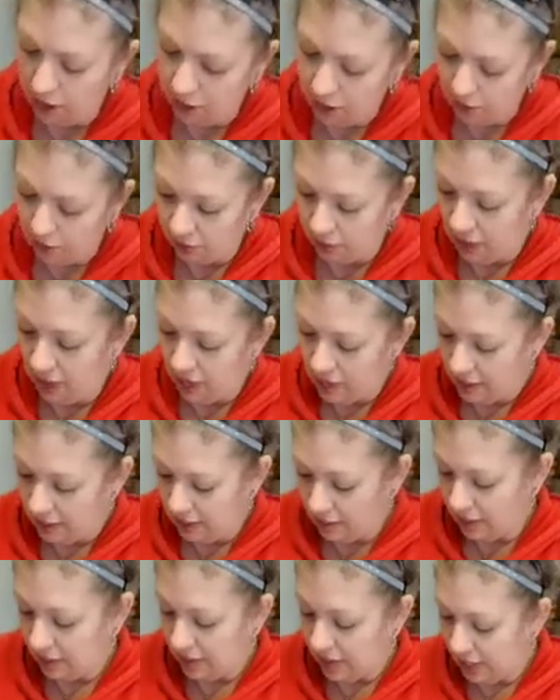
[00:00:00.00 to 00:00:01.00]
so it
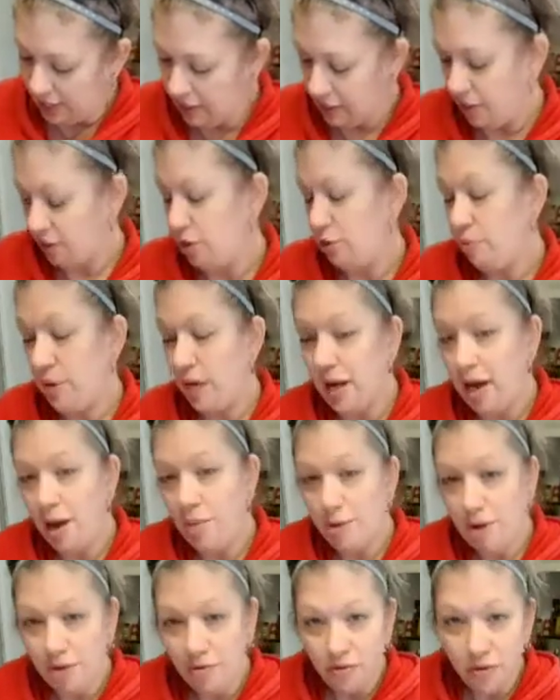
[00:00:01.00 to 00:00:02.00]
takes a little bit. I'm
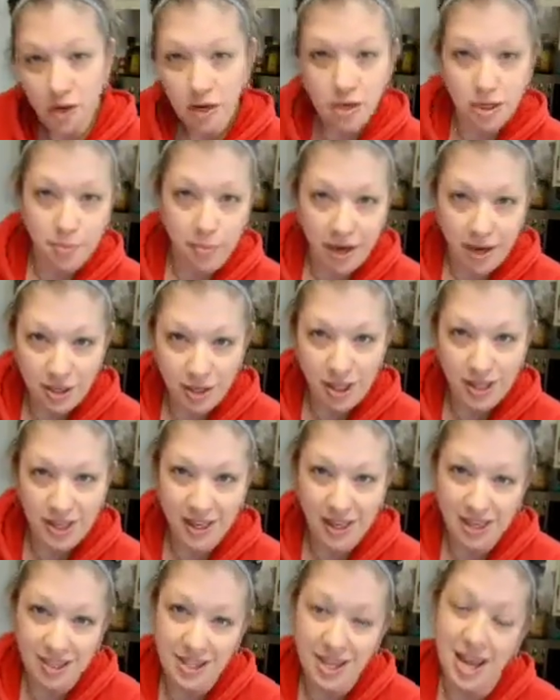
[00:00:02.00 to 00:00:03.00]
going to finish mashing
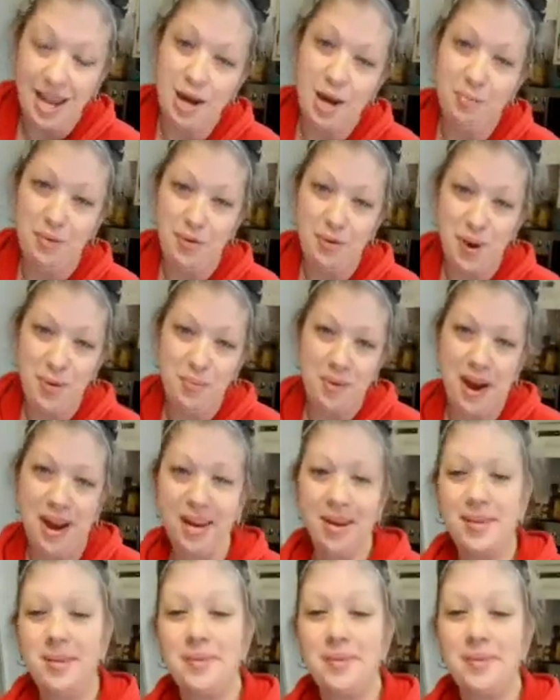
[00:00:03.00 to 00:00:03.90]
these and I'll be right back.